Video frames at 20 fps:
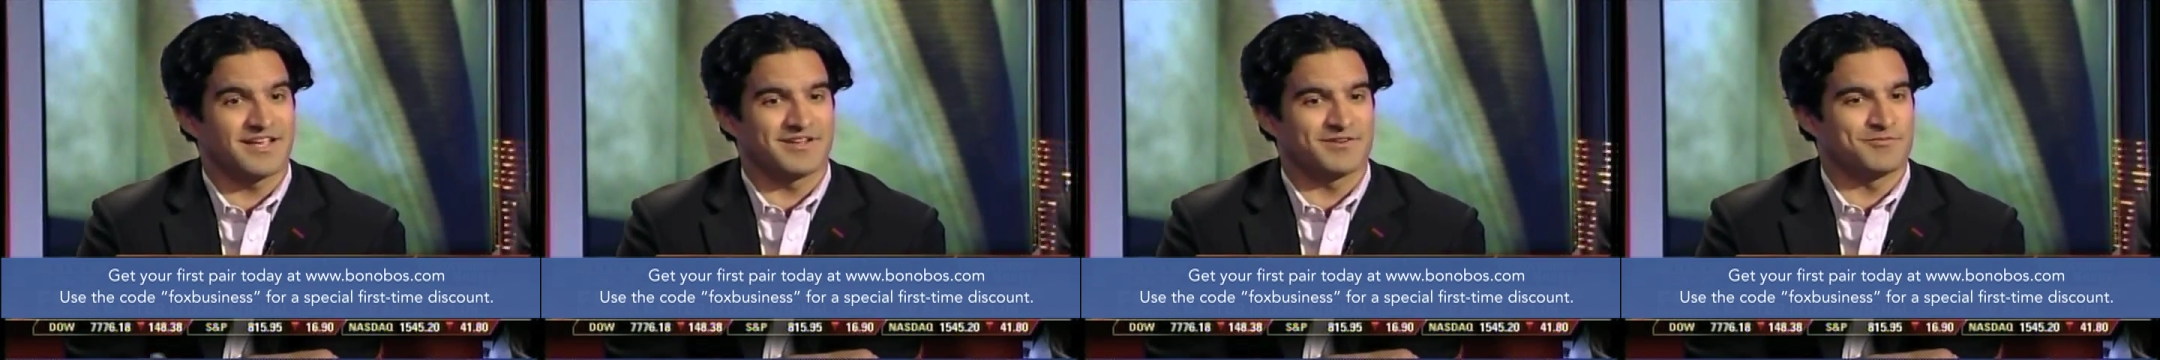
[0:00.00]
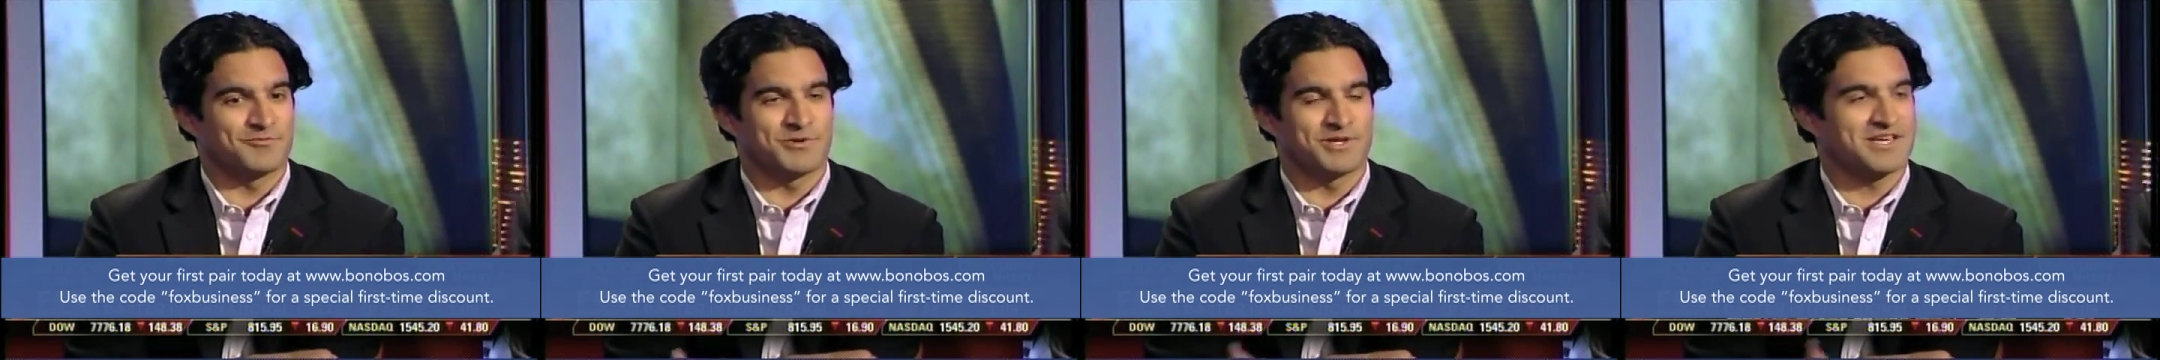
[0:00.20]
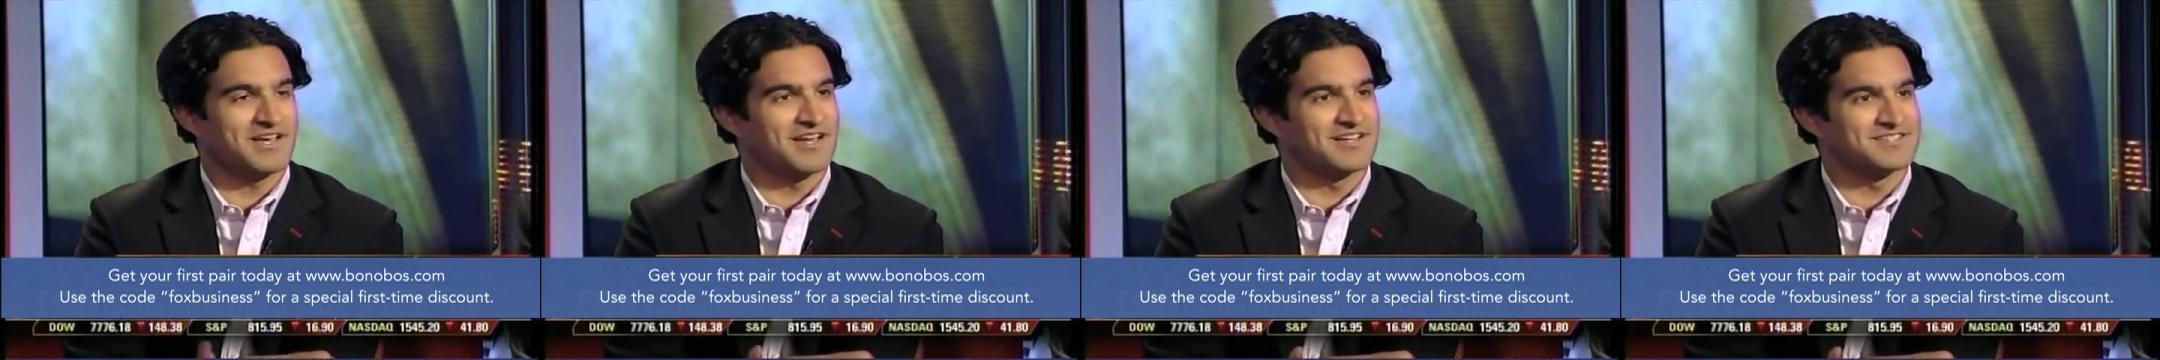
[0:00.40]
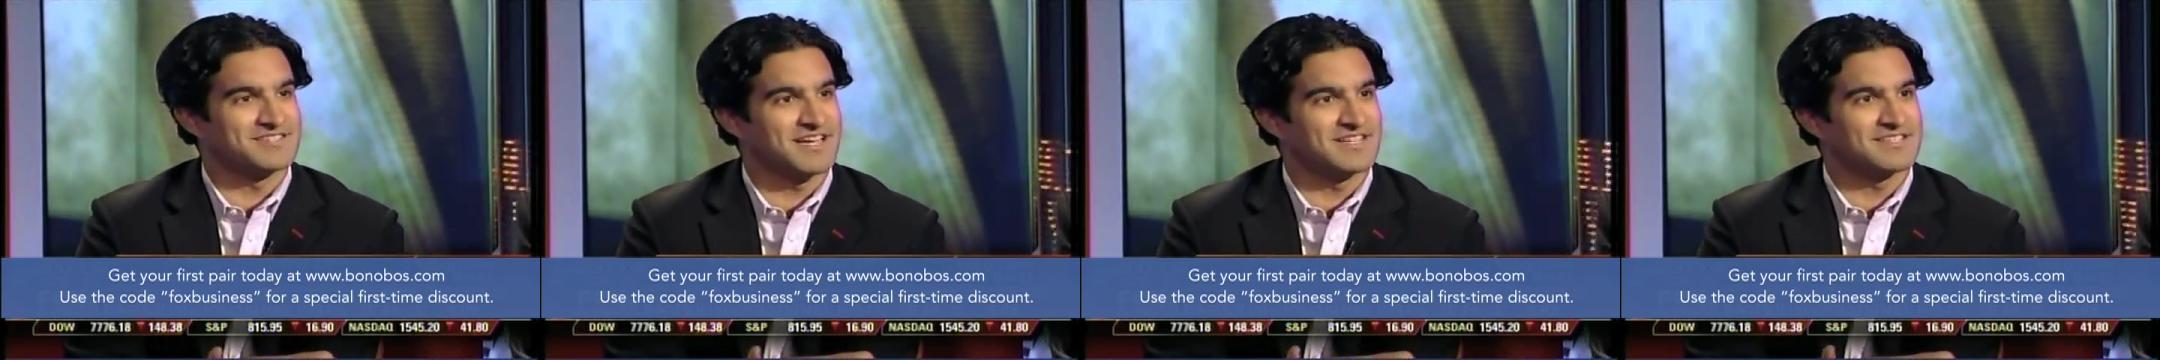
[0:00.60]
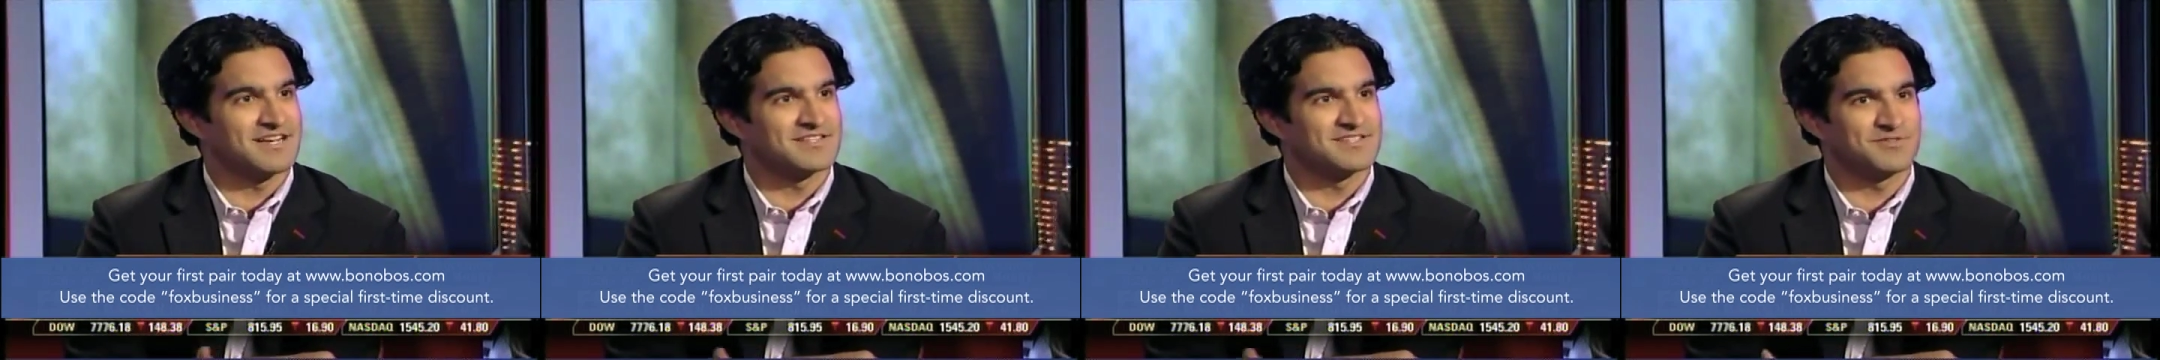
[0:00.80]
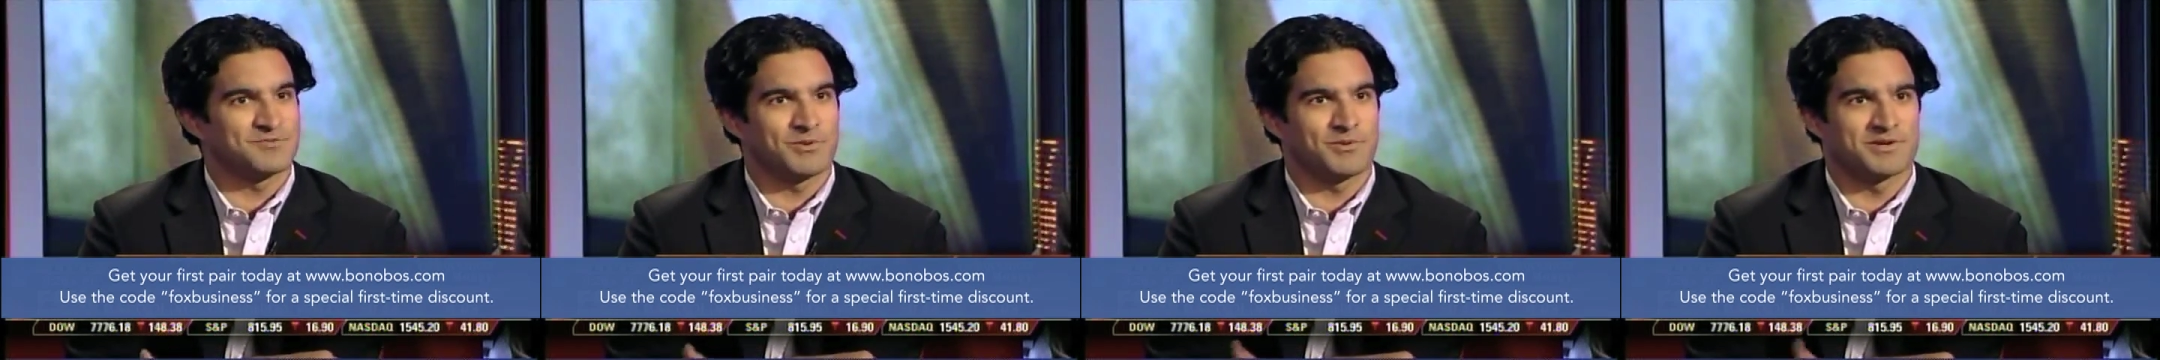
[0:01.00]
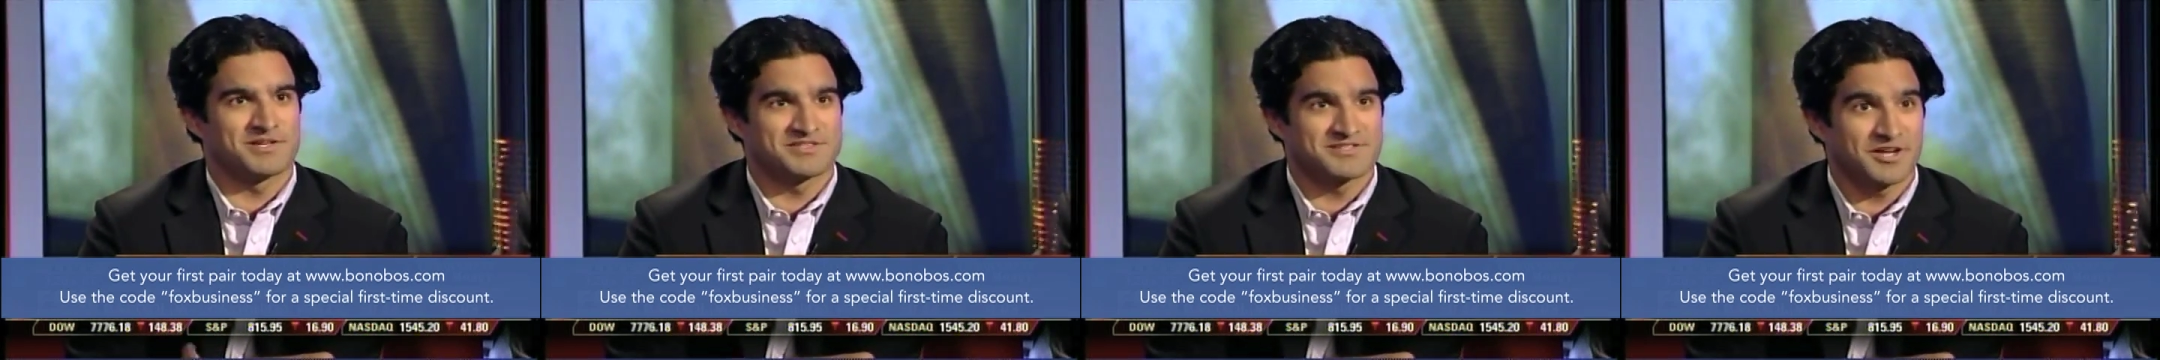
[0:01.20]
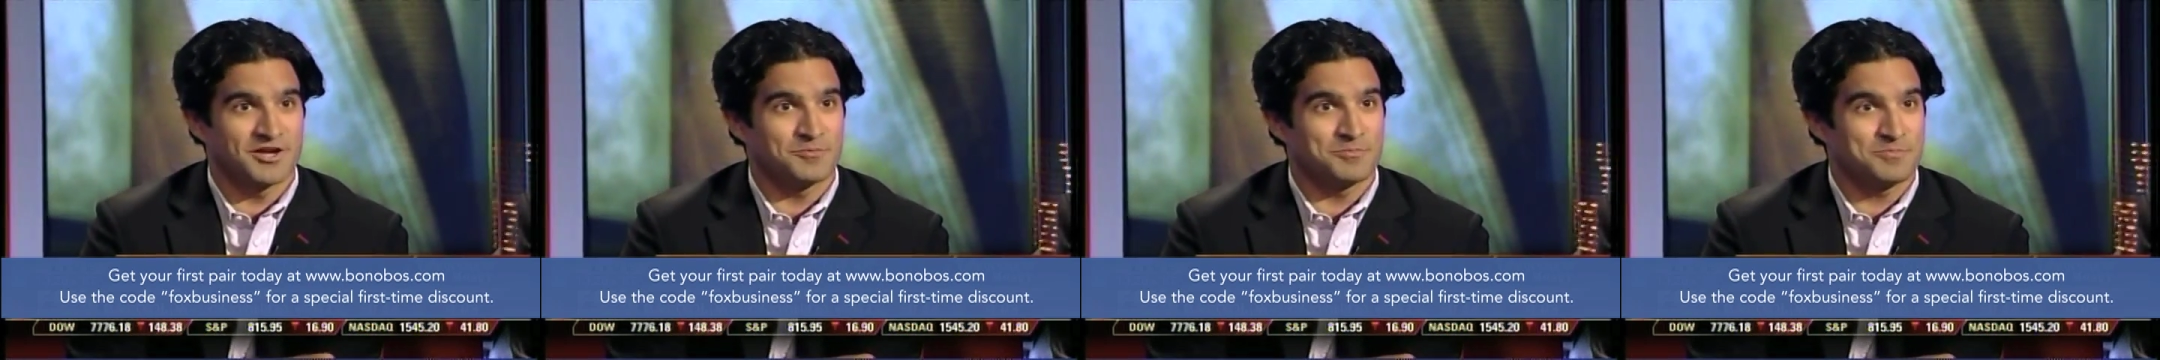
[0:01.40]
and we kind of sat down and said we want
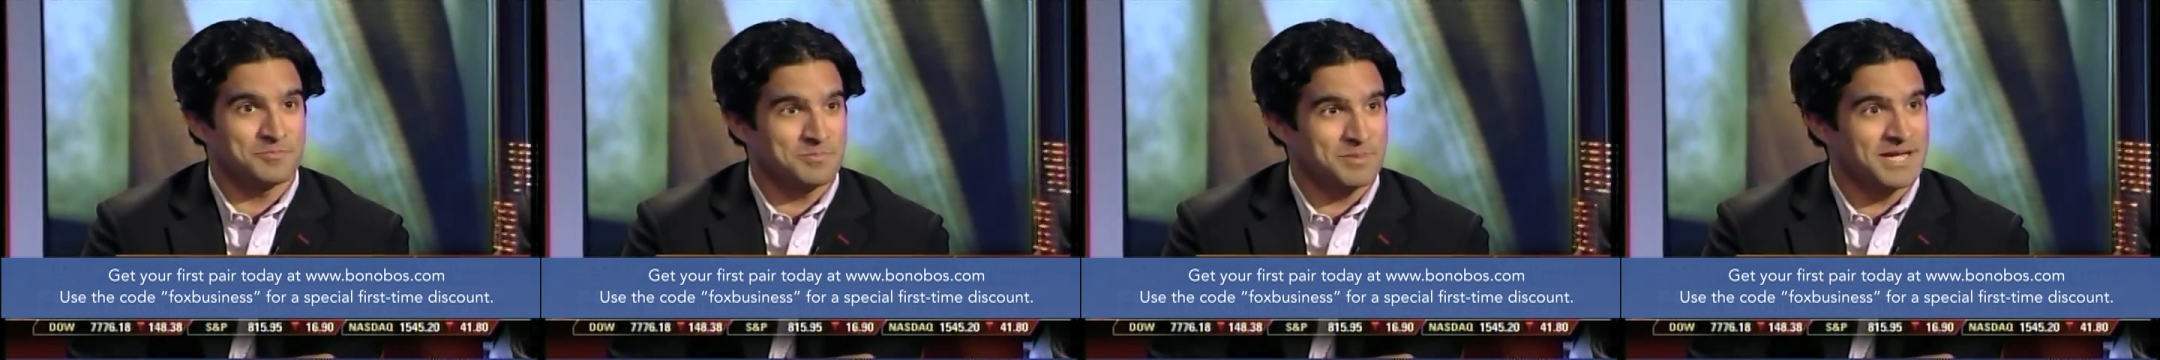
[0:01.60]
to sell